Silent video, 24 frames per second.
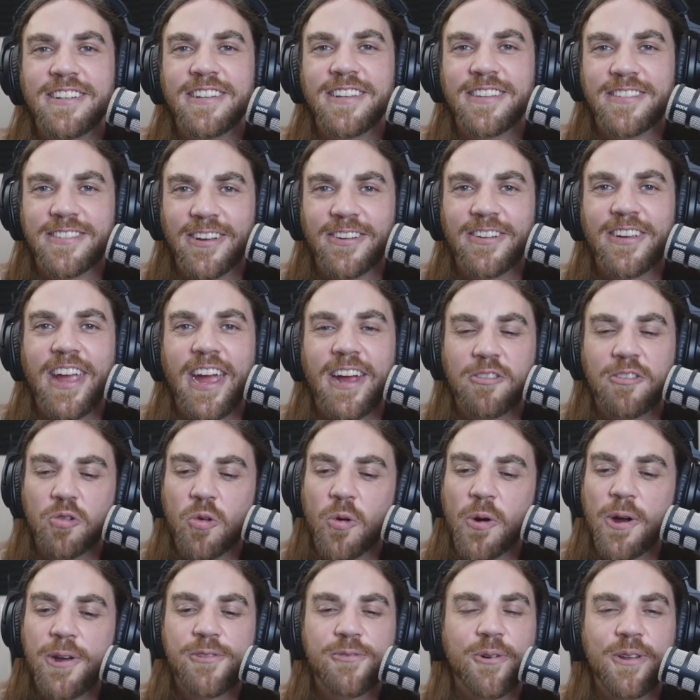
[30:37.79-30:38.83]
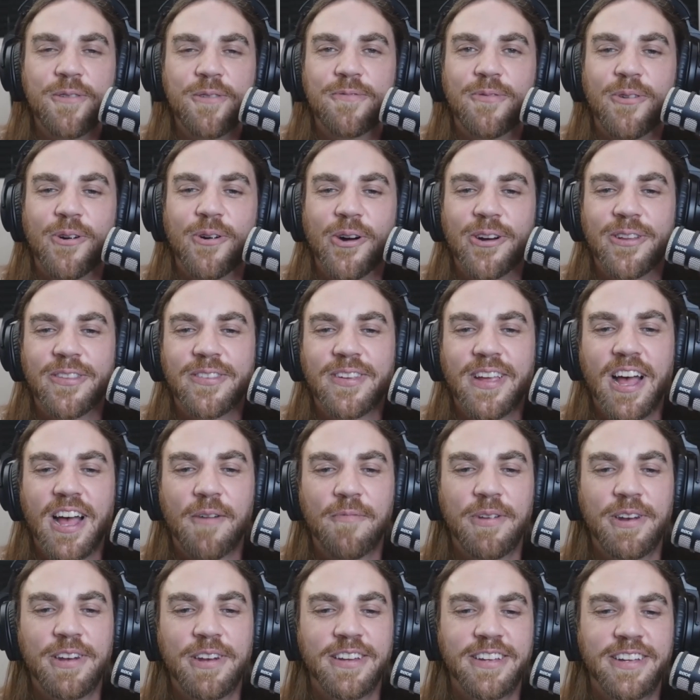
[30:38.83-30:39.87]
It's okay. 2024, it's
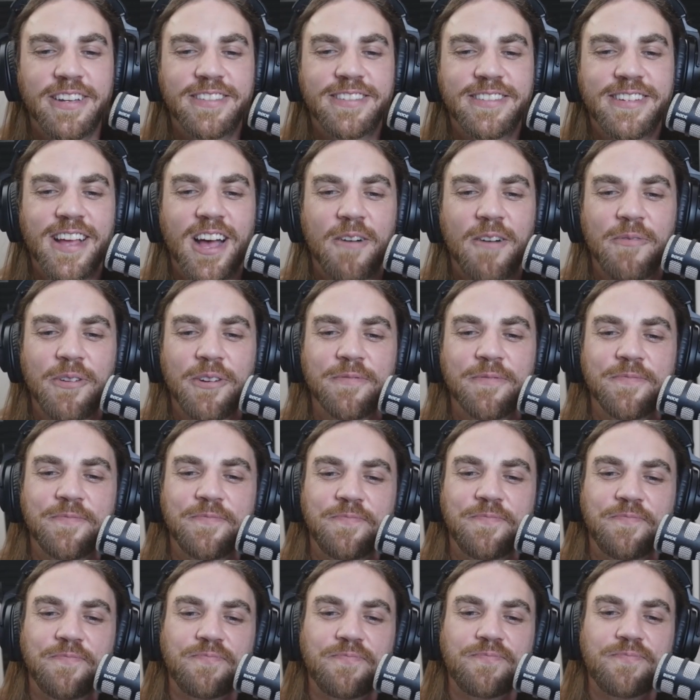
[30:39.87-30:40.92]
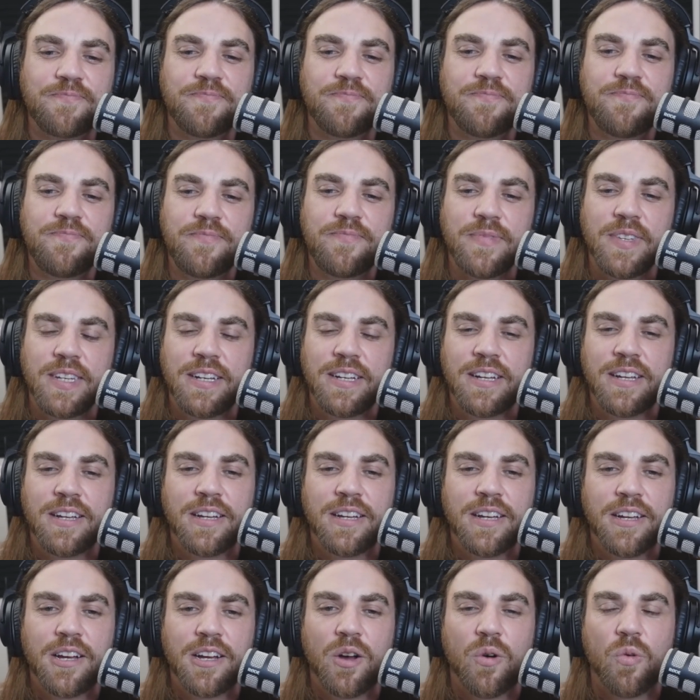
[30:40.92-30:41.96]
coming. It's coming.
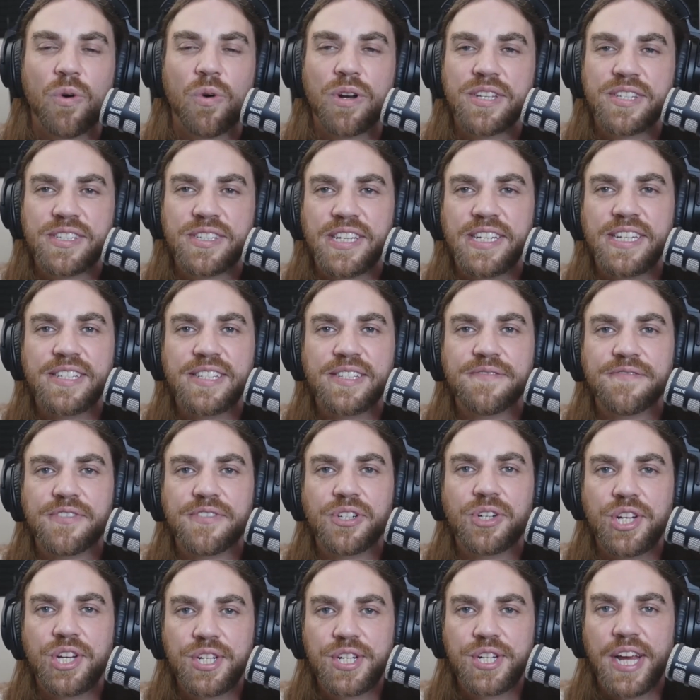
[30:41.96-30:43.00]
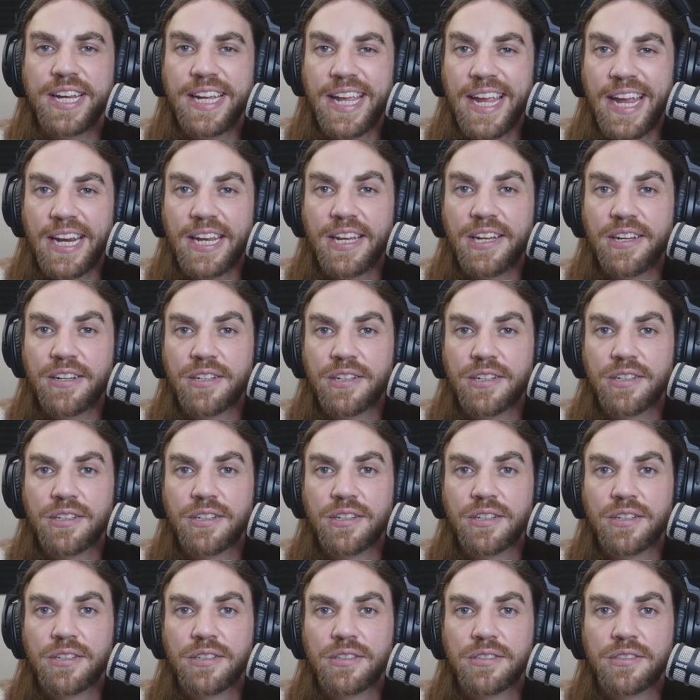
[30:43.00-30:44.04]
What a season for GJ Kinney.
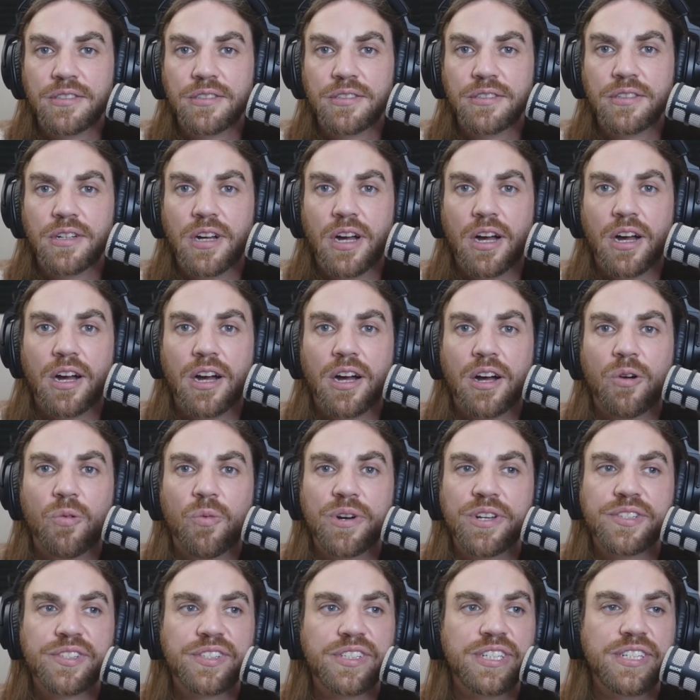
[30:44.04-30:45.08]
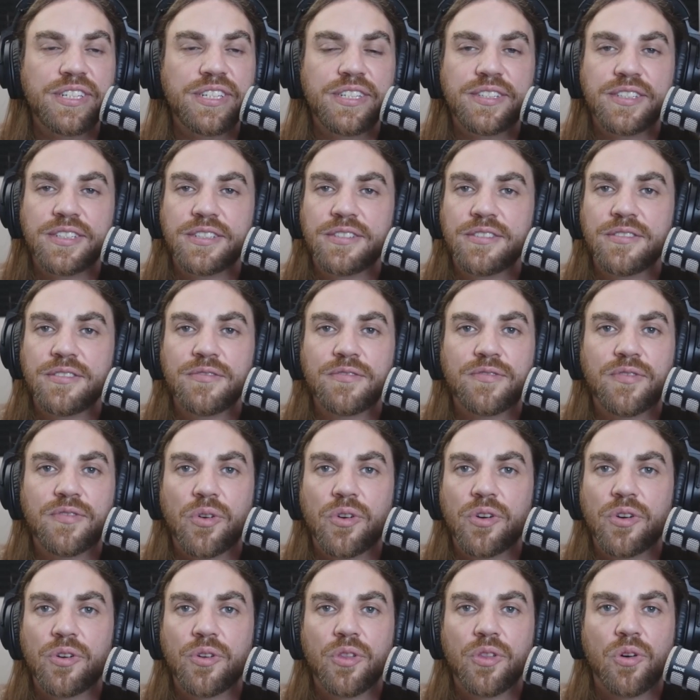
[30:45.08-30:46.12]
What a season
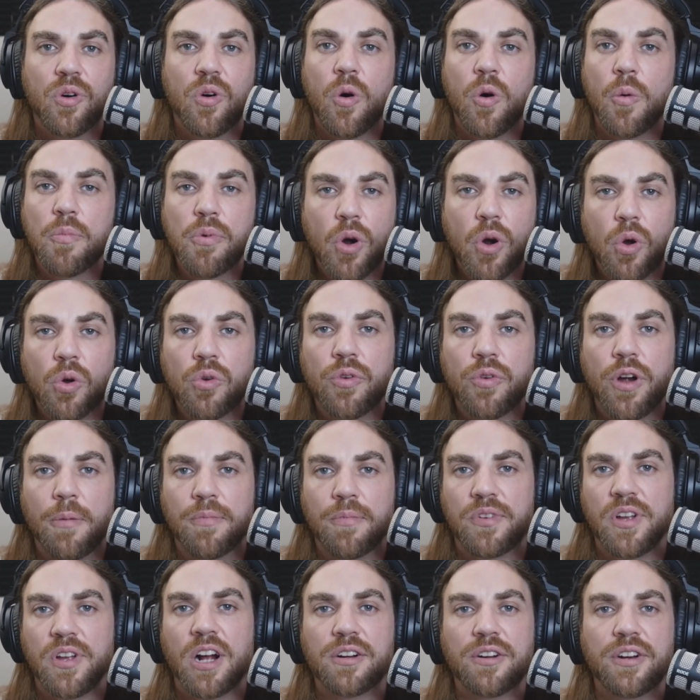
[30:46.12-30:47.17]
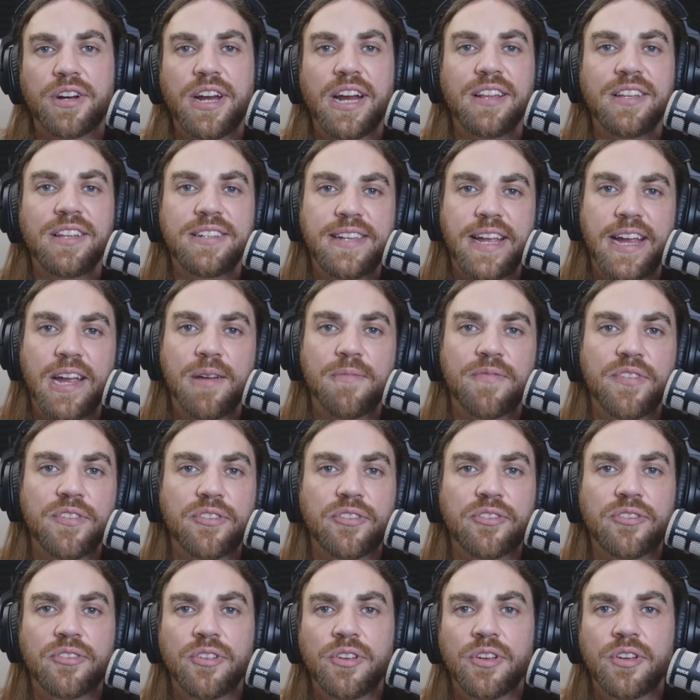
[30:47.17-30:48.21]
for the whole program. Dr. Kelly
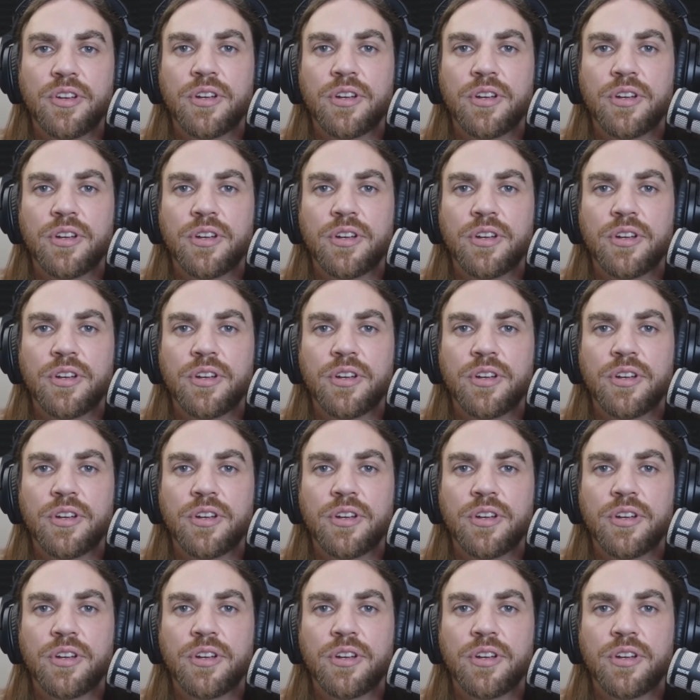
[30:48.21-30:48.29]
Damphus